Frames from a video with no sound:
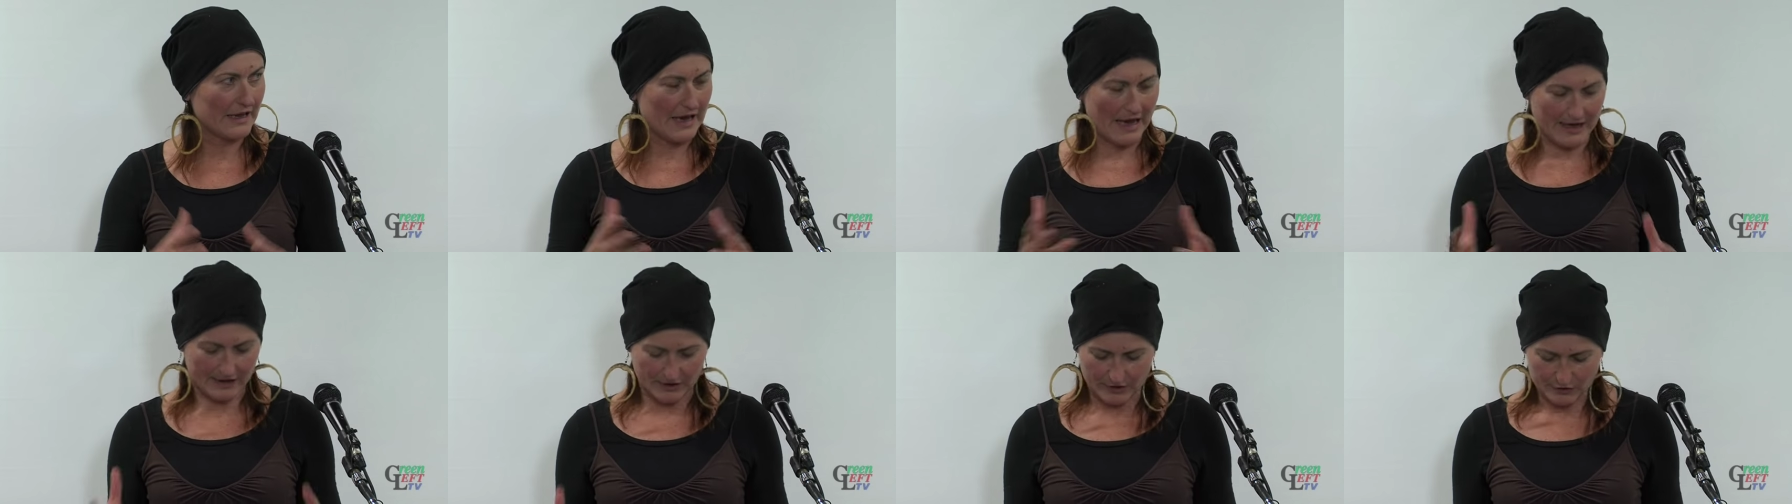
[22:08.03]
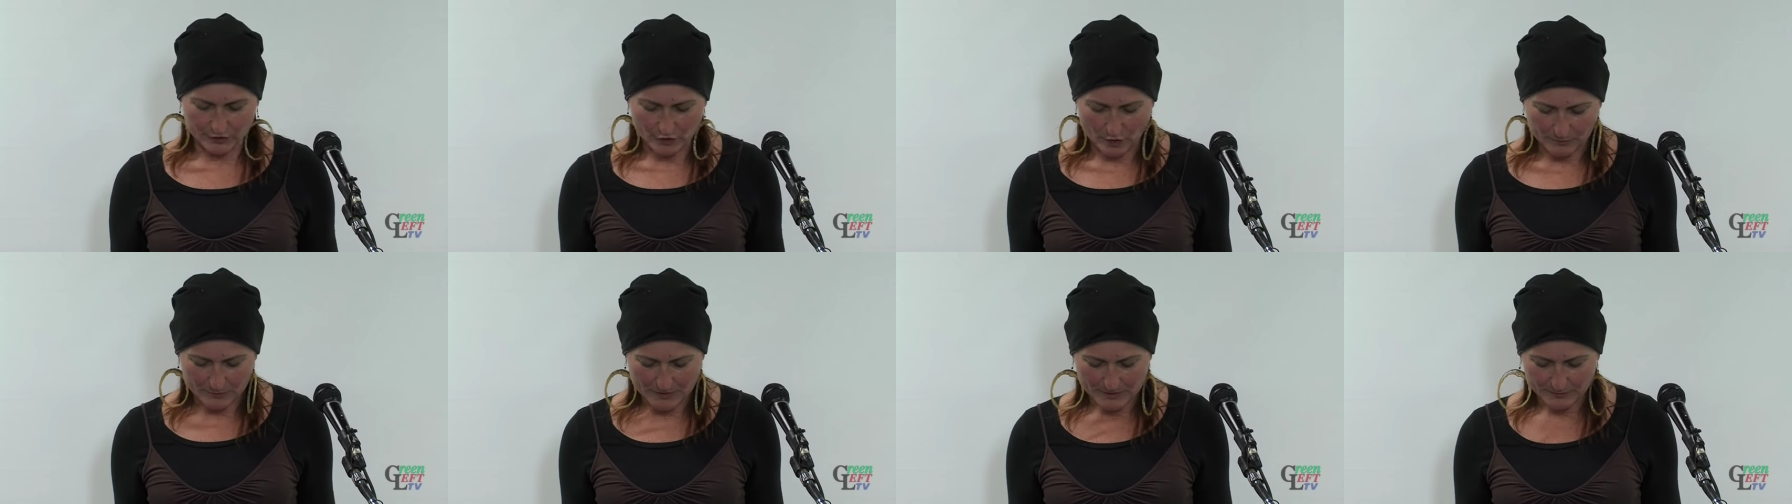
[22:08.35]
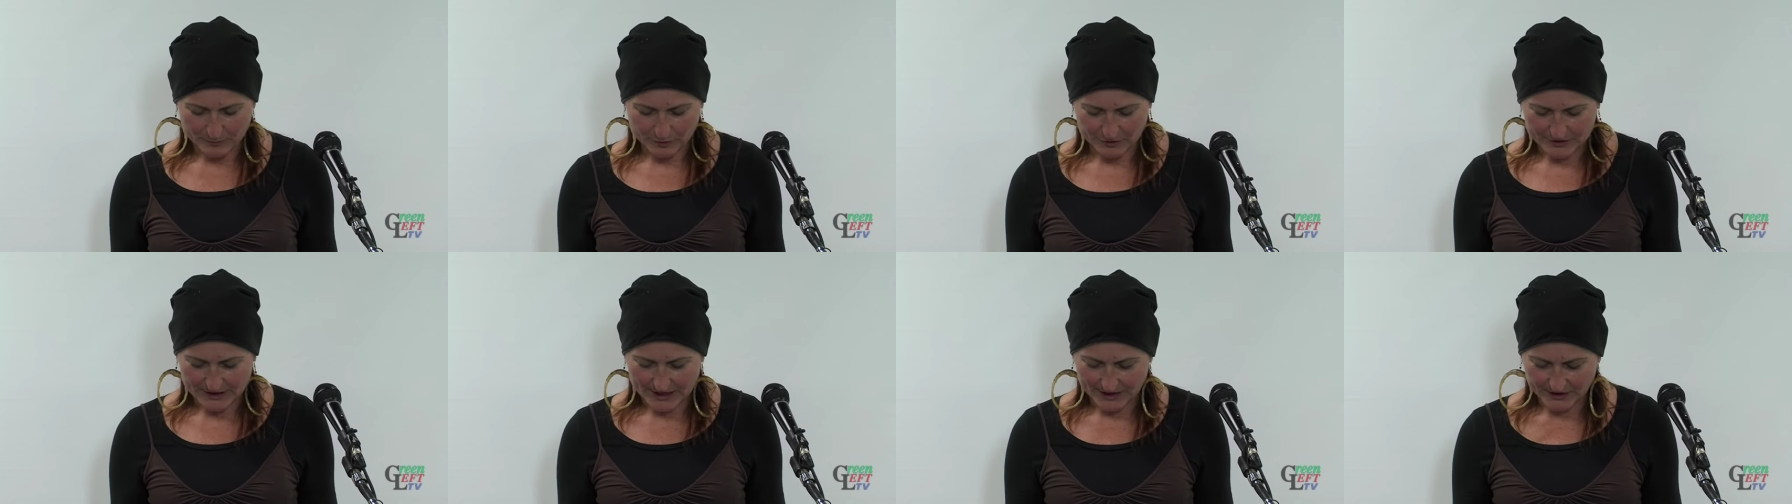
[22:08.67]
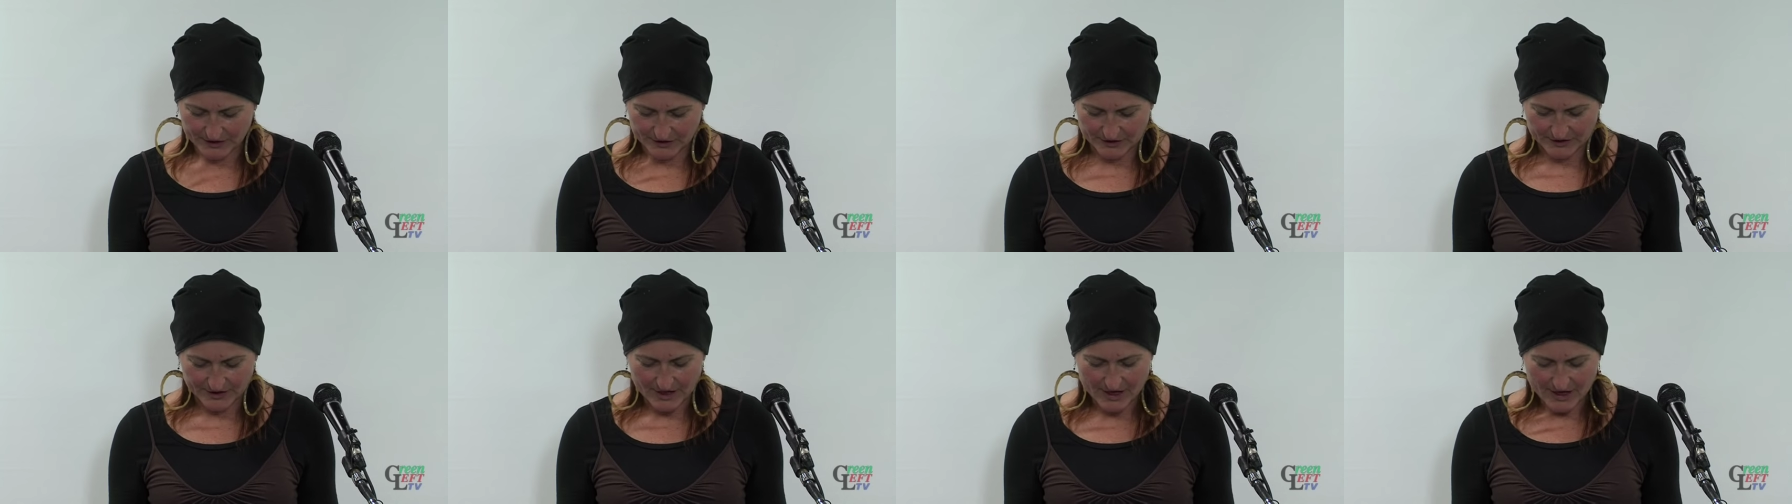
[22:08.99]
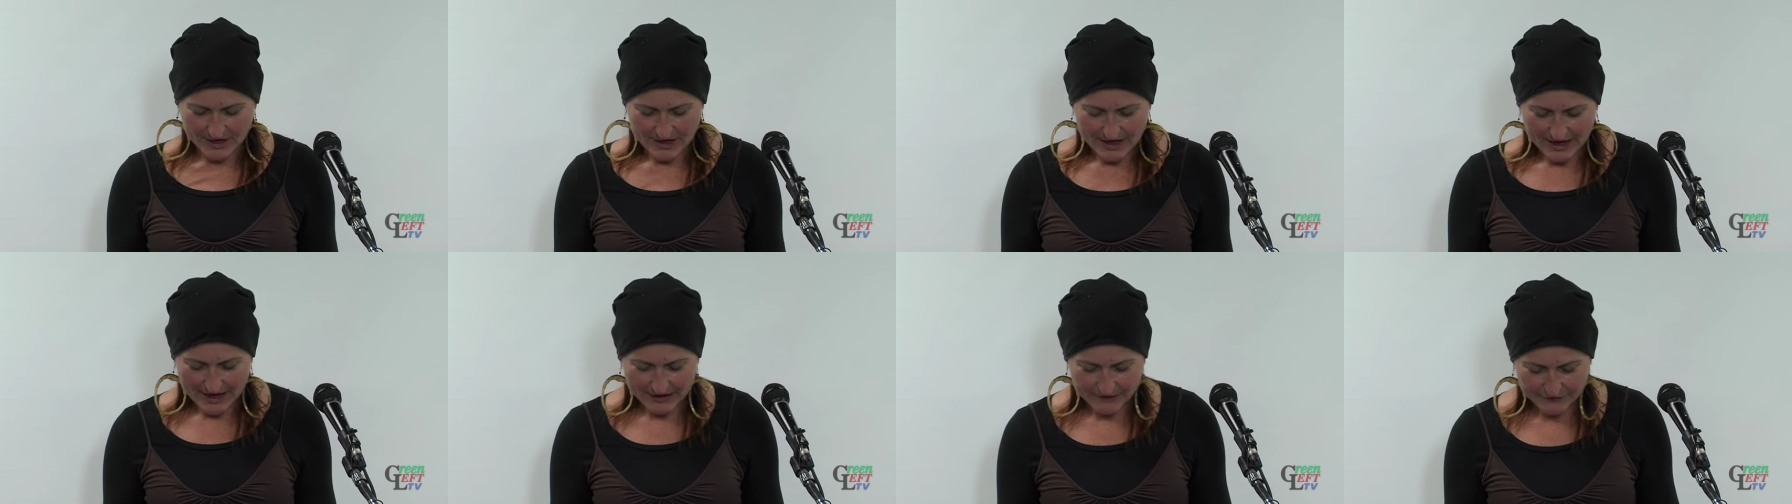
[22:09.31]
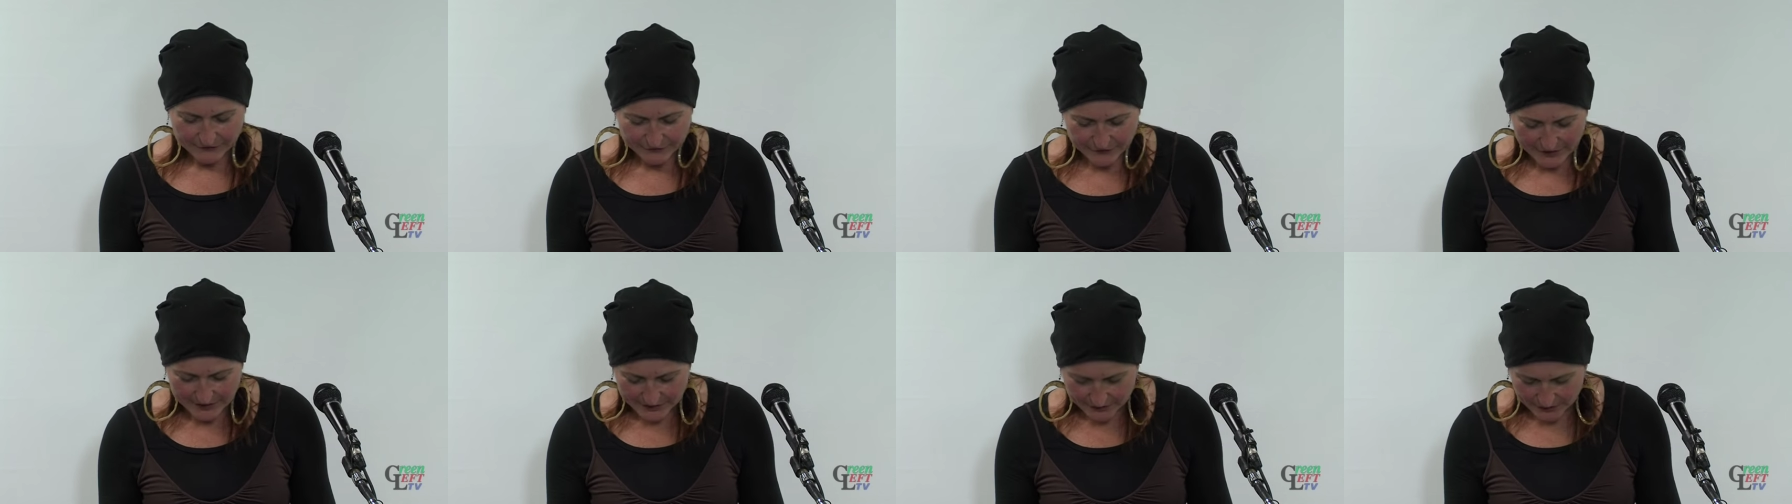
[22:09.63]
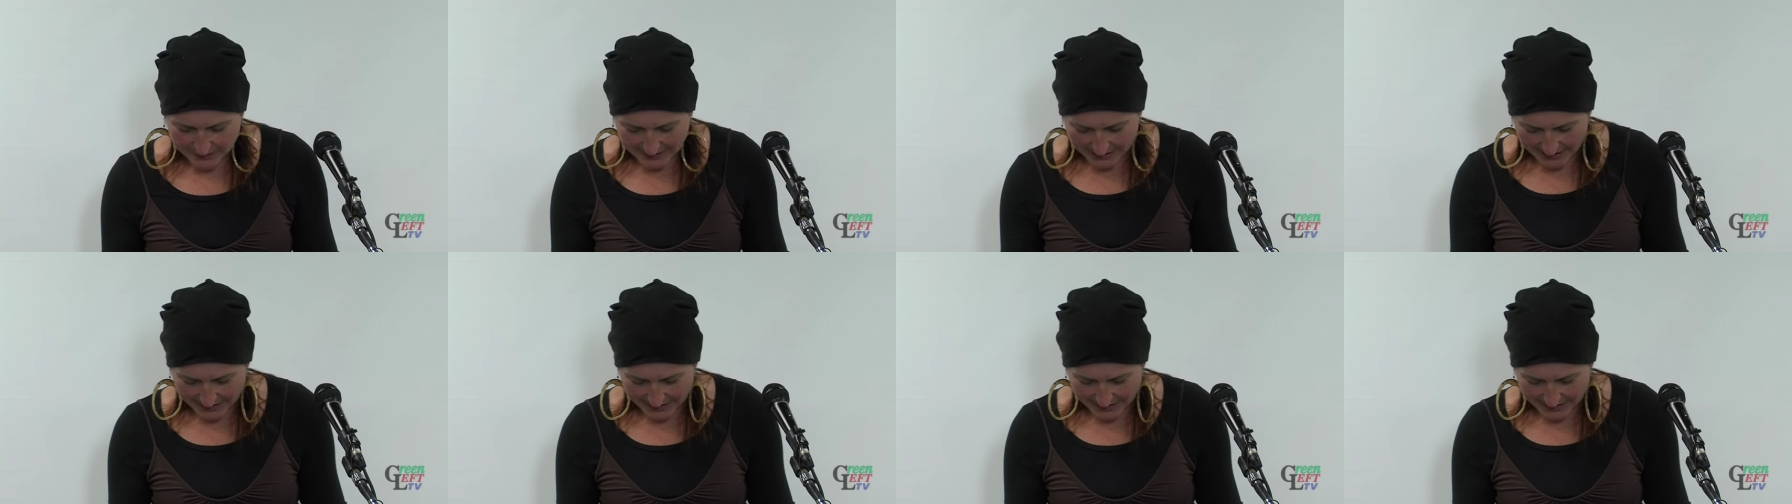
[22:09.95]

economic production. And Friedrich